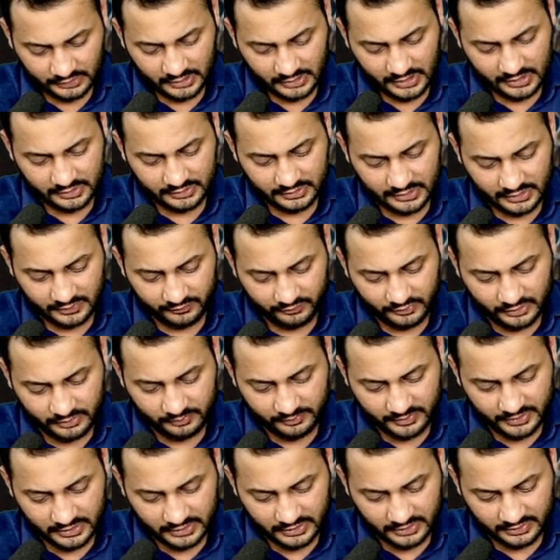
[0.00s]
and there will
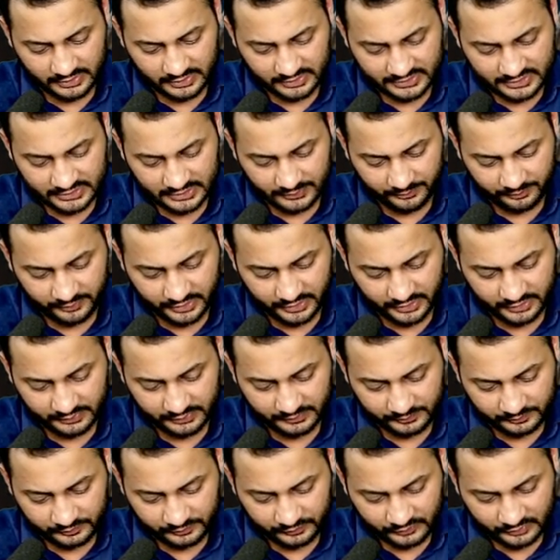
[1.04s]
be a receipt
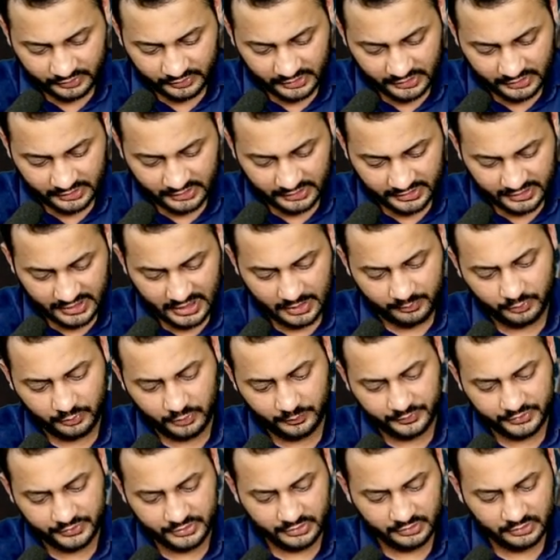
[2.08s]
in the cap
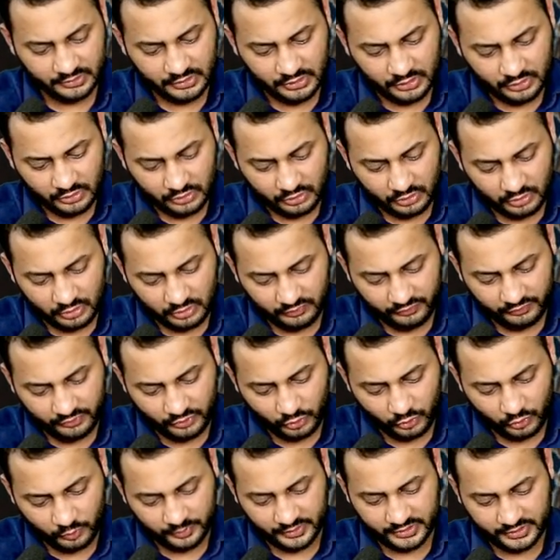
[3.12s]
option of
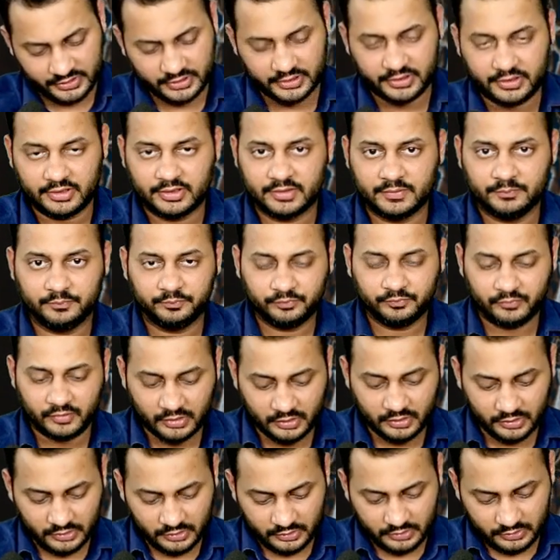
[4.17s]
2%.
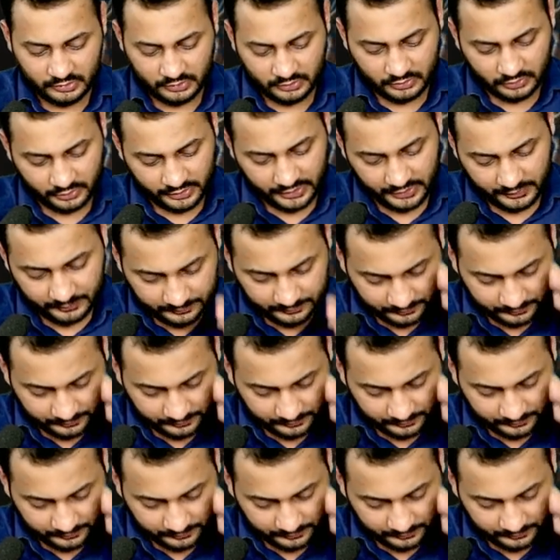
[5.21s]
Okay,